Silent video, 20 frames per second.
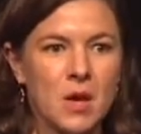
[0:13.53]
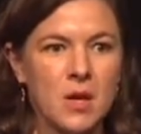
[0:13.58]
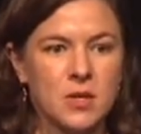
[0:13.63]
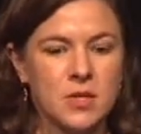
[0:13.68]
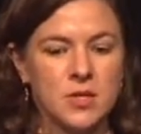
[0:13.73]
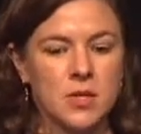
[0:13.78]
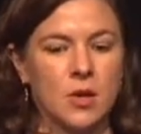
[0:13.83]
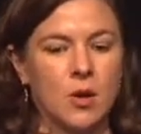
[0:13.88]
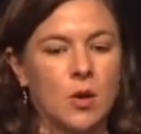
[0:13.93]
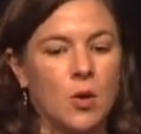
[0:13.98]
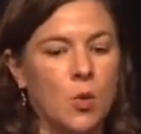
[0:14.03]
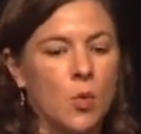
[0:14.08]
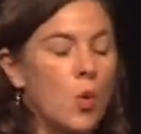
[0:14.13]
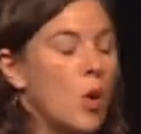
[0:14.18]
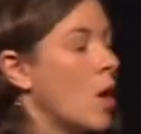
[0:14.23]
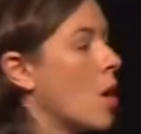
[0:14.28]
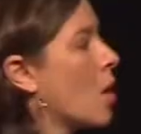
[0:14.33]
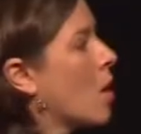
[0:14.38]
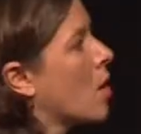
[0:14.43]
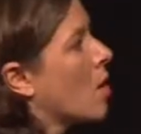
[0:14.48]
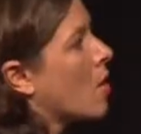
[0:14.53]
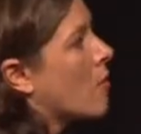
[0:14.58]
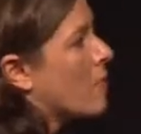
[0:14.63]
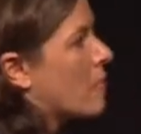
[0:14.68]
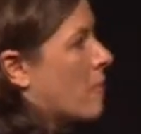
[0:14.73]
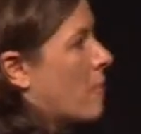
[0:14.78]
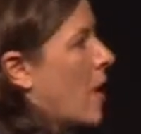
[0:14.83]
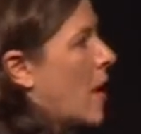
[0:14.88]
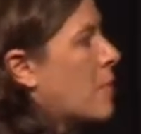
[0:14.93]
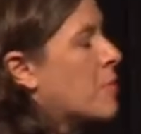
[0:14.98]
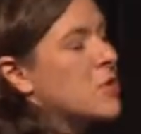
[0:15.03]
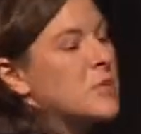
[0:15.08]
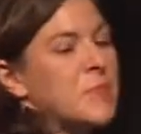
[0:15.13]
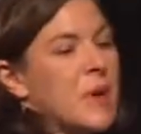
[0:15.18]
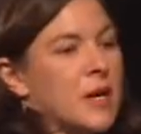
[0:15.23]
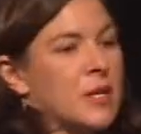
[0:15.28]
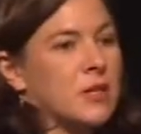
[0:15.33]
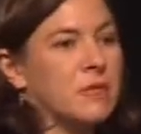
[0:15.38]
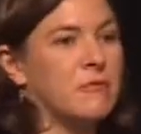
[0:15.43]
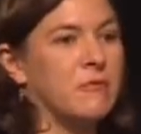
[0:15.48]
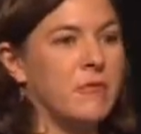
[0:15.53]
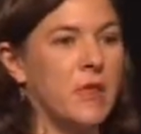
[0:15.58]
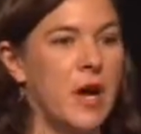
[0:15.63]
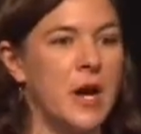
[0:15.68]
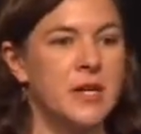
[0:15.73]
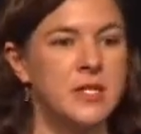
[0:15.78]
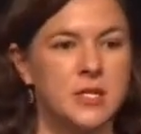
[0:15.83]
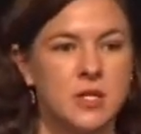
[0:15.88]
So from my perspective, flies